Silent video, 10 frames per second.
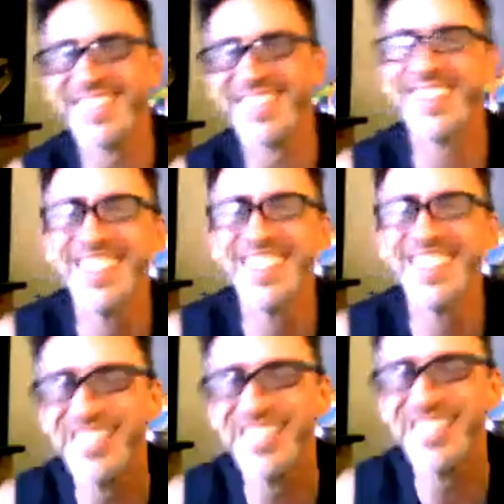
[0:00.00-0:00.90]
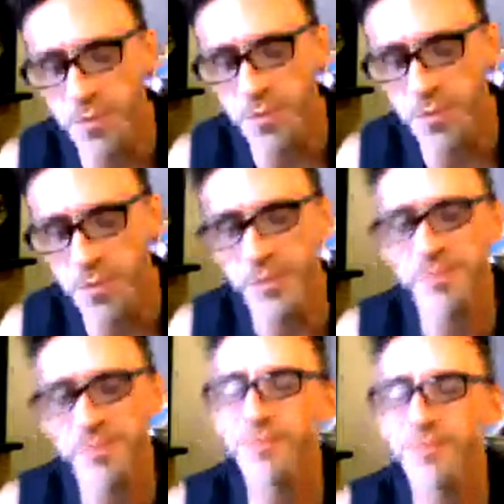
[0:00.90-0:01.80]
So I rewrote it.
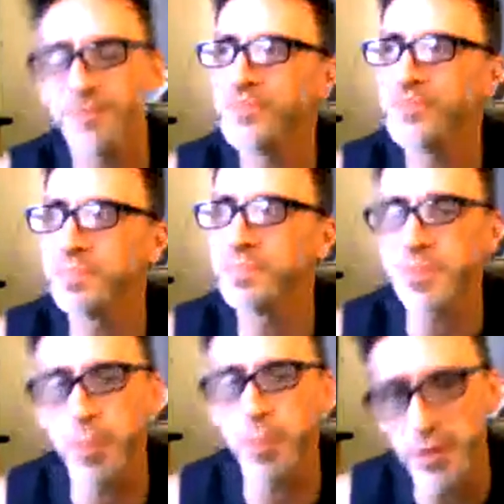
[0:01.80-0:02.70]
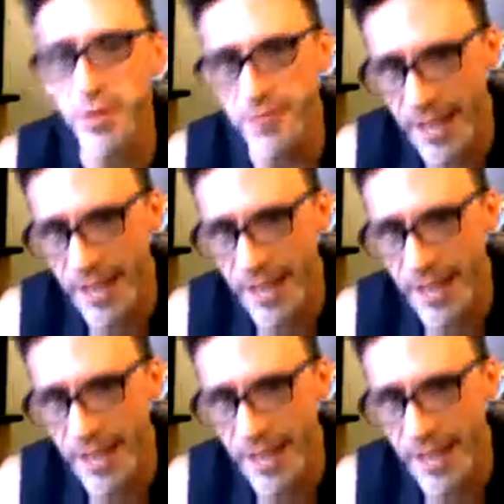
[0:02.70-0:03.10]
But the point of that